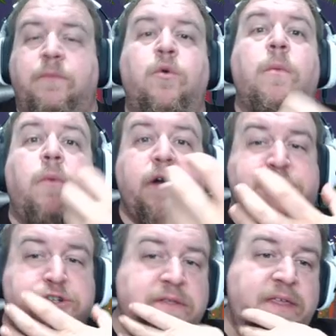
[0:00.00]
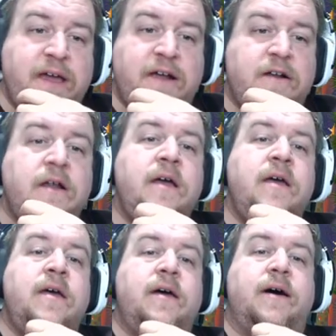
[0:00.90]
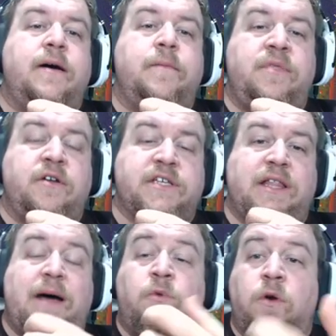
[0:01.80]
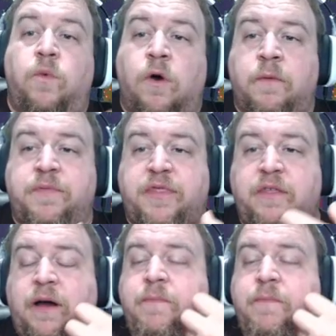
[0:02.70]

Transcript: more moisture in the air, there's a lot more warmth.